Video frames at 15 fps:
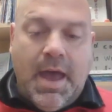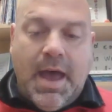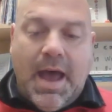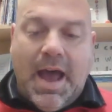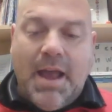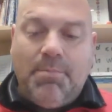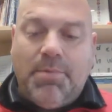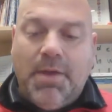
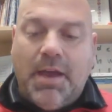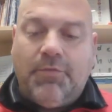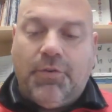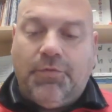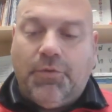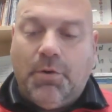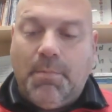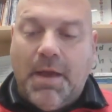I'm
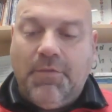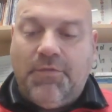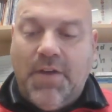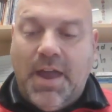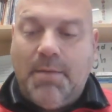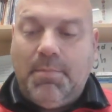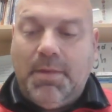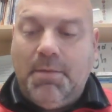thankful for my
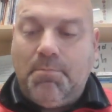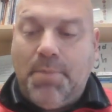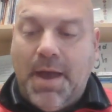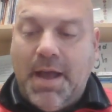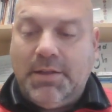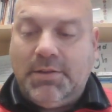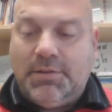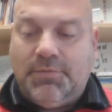family,
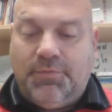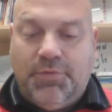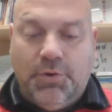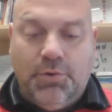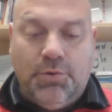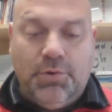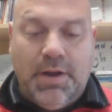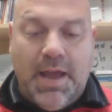pets,
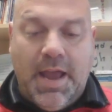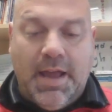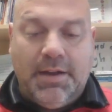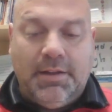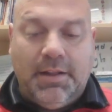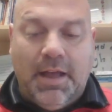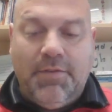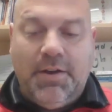food,
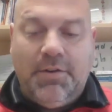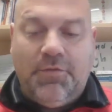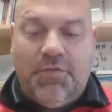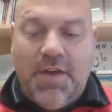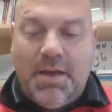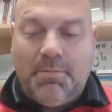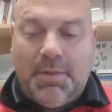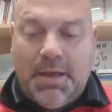and loving
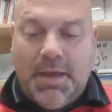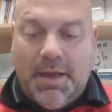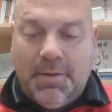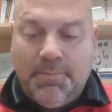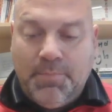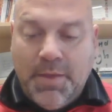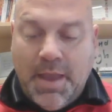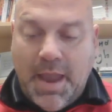
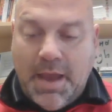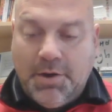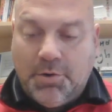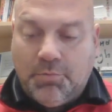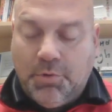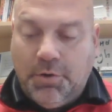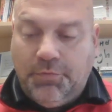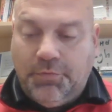family, and
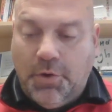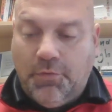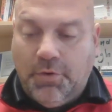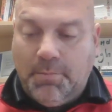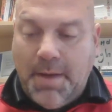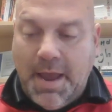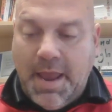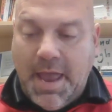a roof
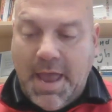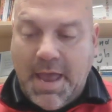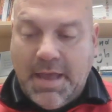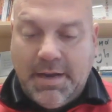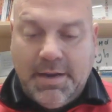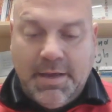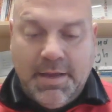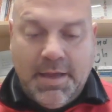over my
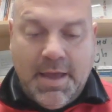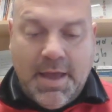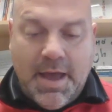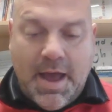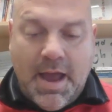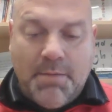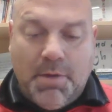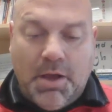head.
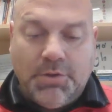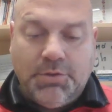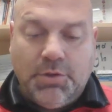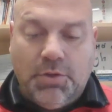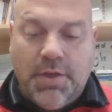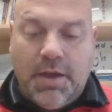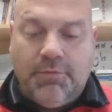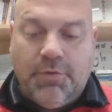I am
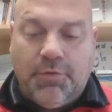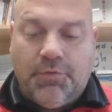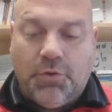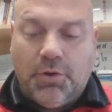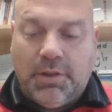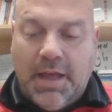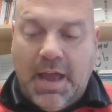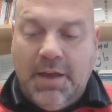also thankful
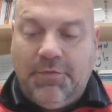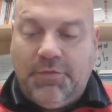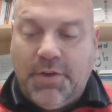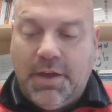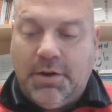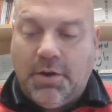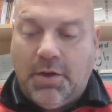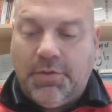for life
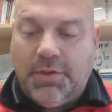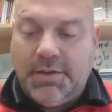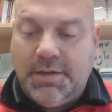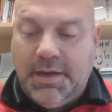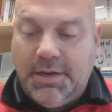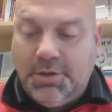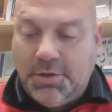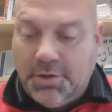and all the
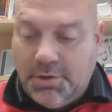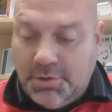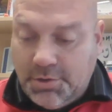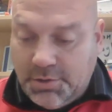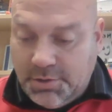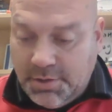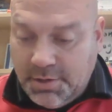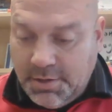teachers